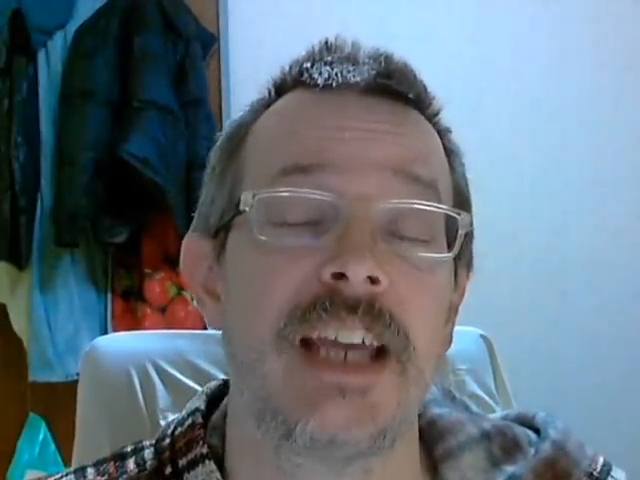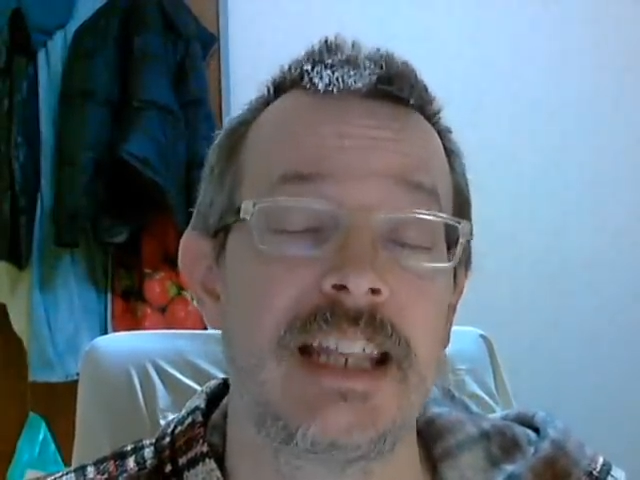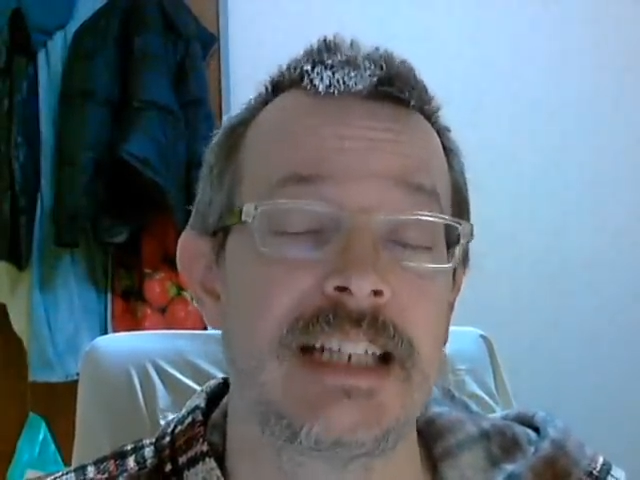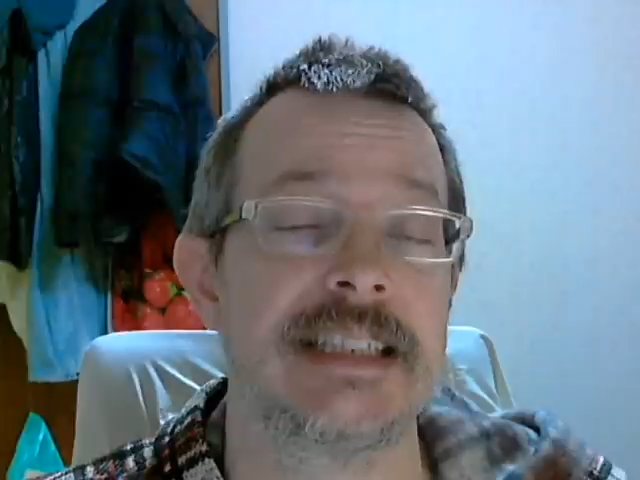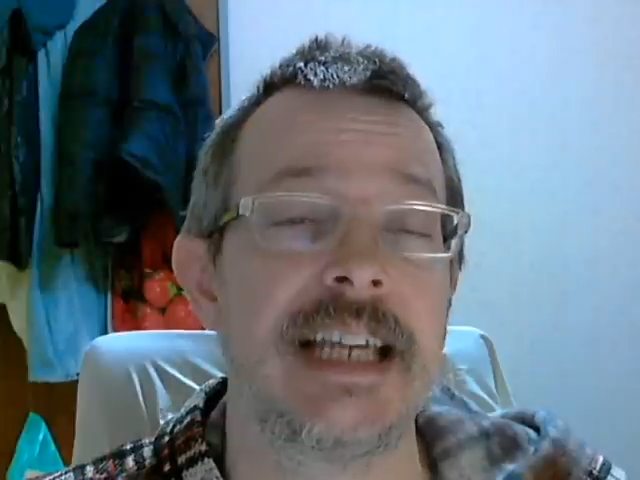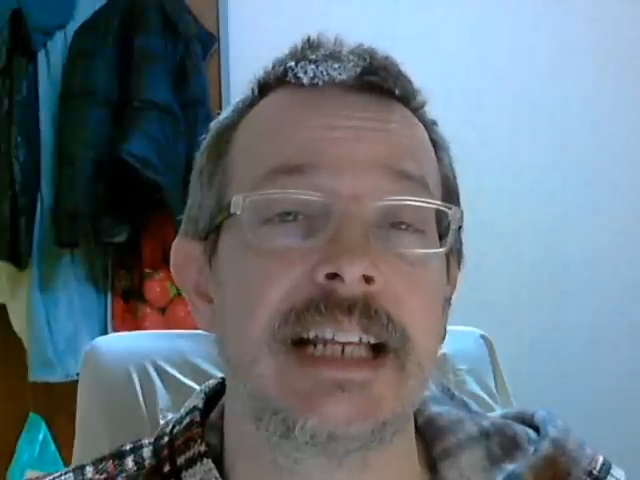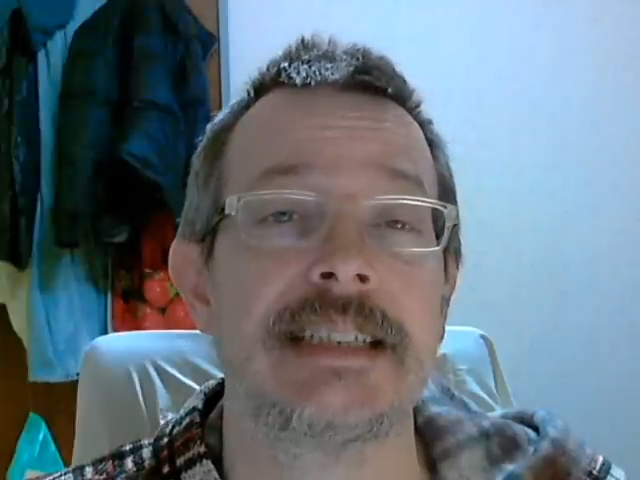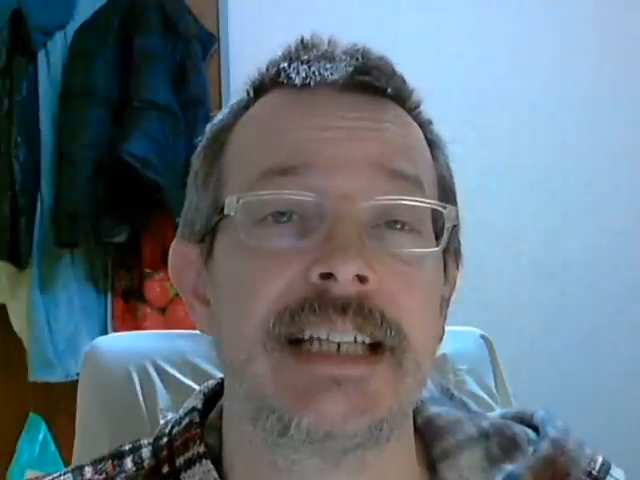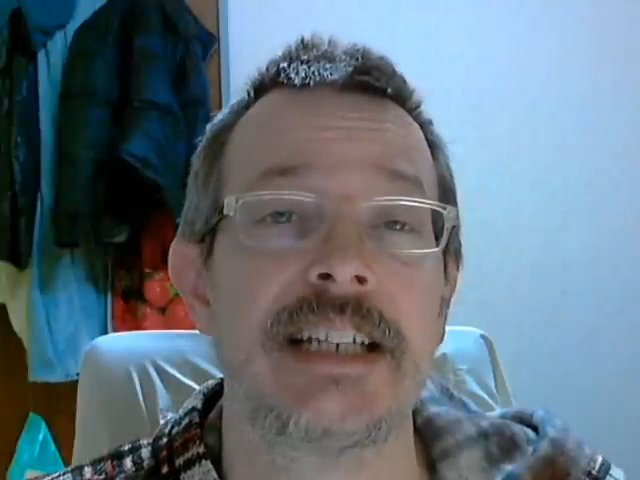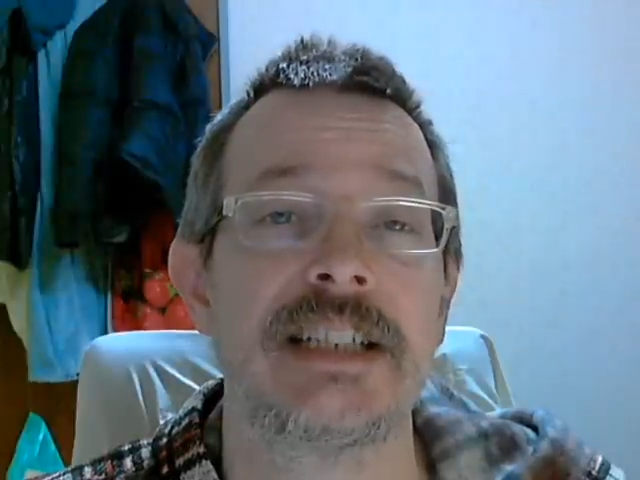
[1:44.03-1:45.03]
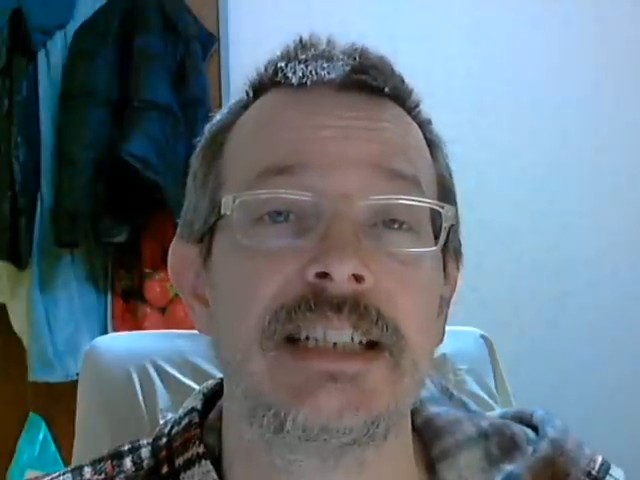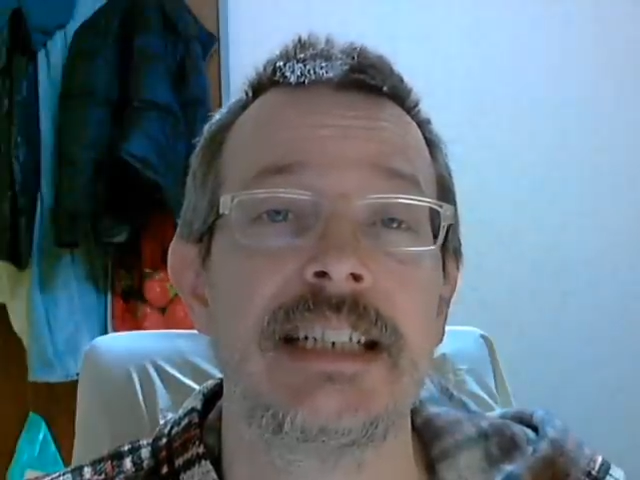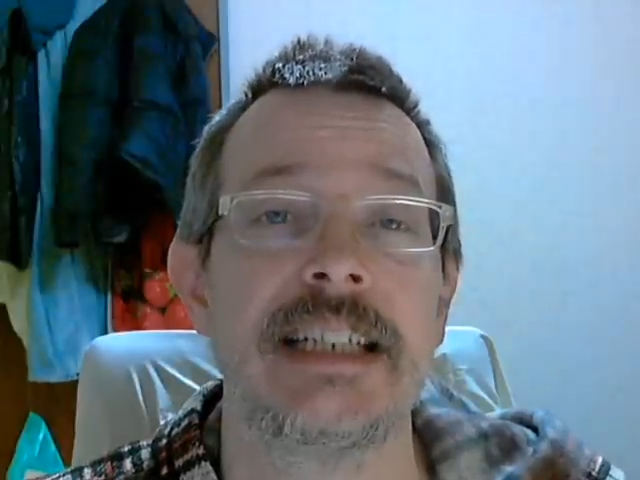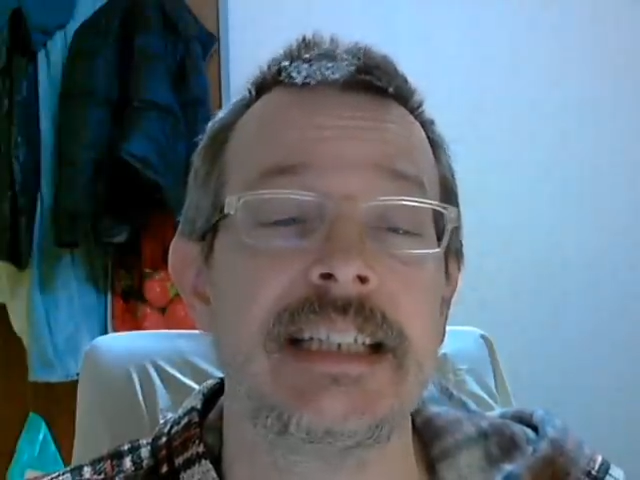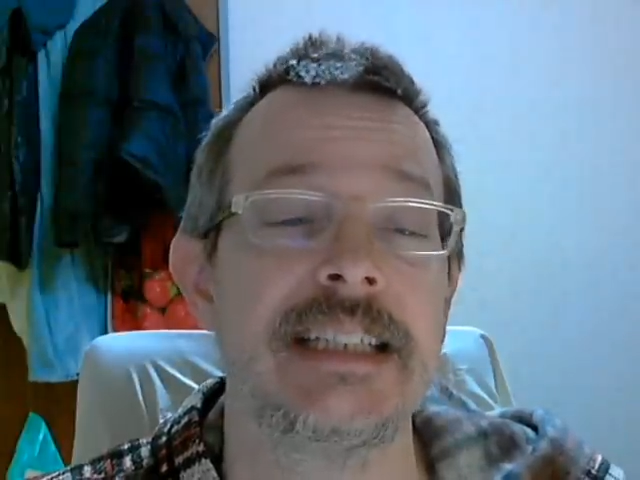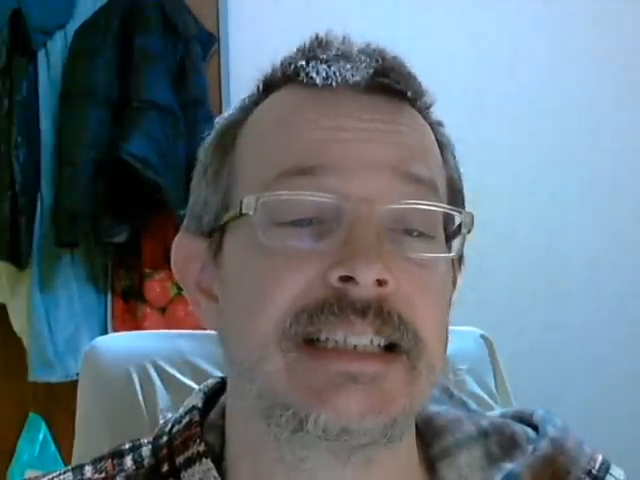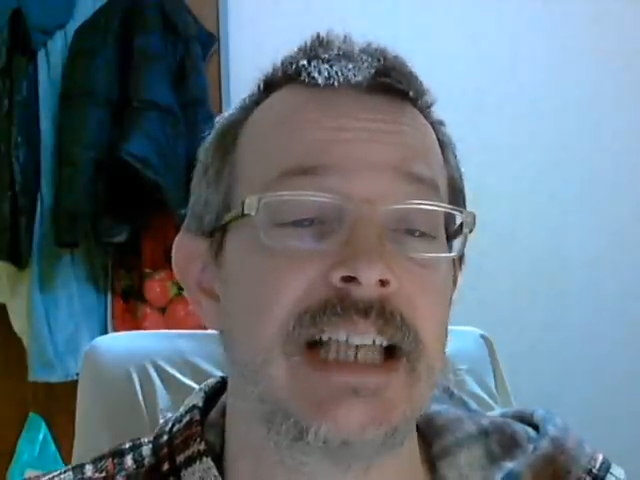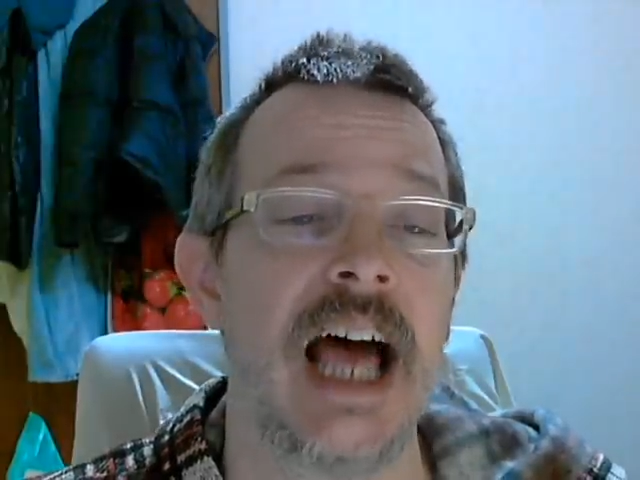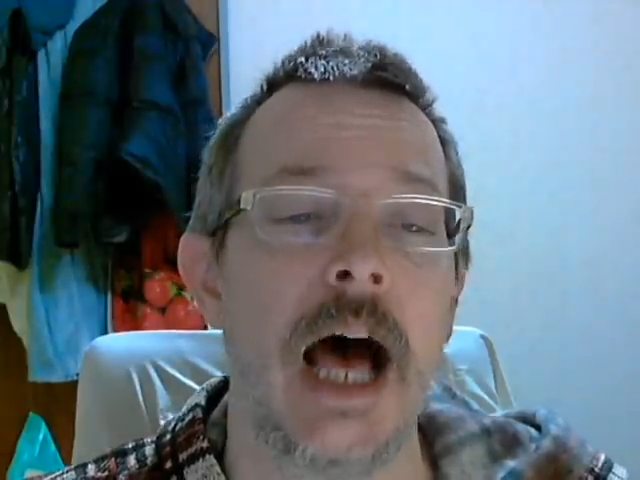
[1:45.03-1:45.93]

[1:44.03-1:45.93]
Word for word: and the second section is